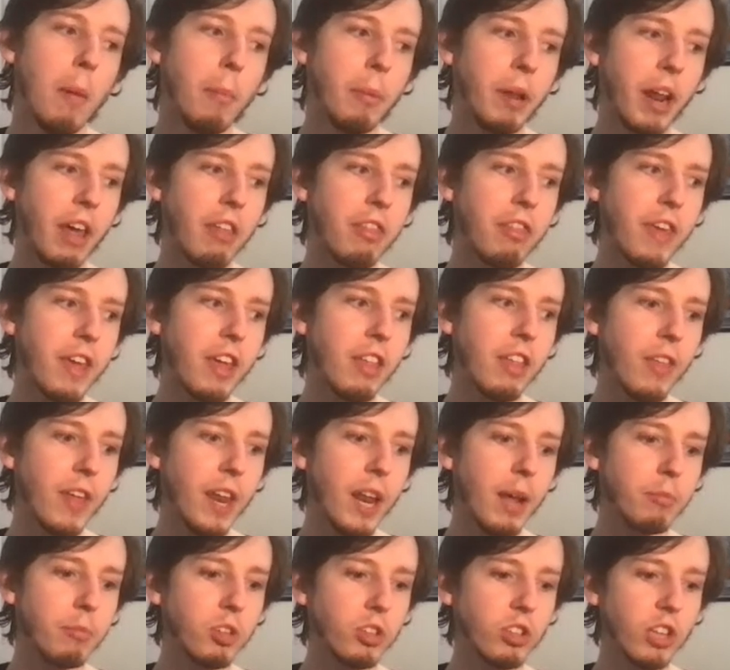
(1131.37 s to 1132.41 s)
But I think that
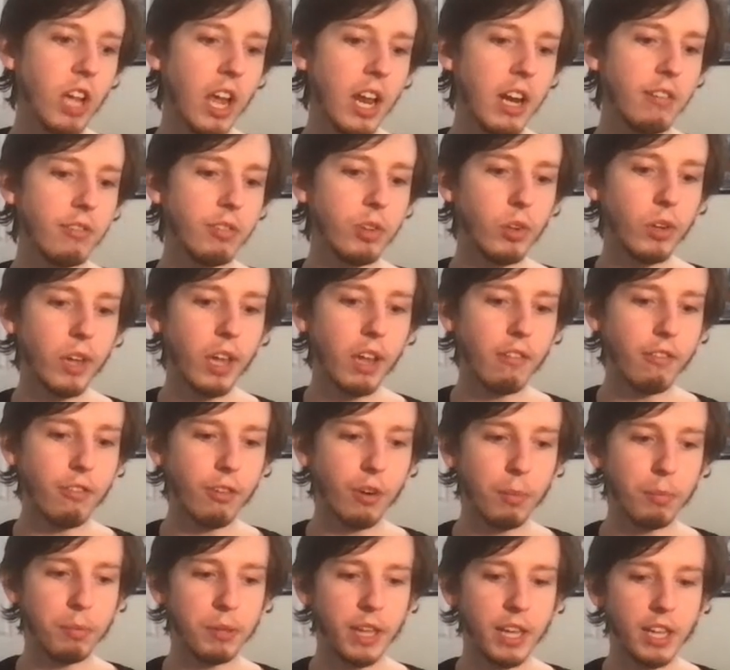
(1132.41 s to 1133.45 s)
I'm just kind of looking
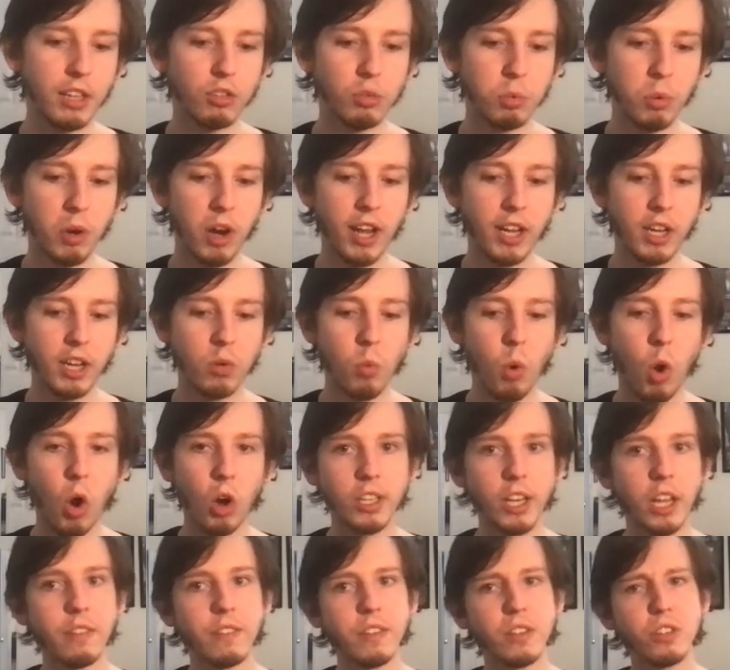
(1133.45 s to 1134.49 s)
for a place where I can
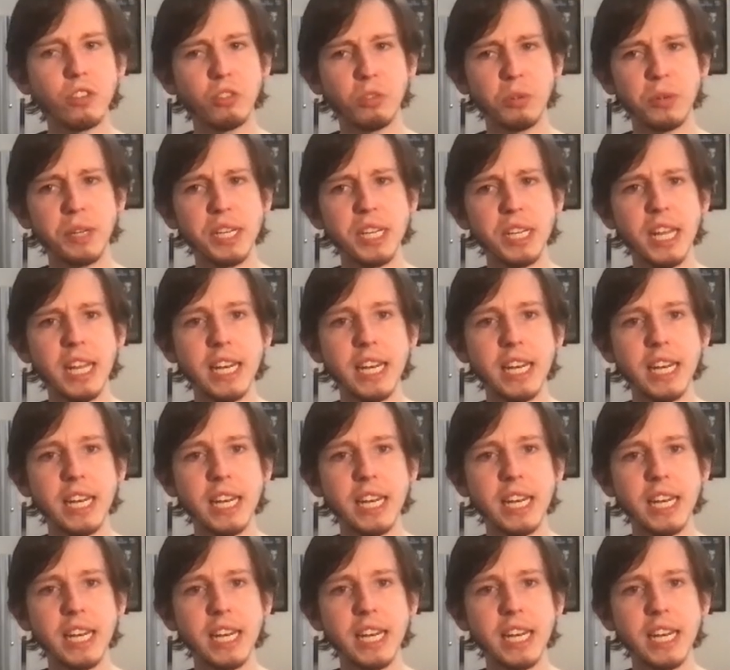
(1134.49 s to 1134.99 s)
walk down the street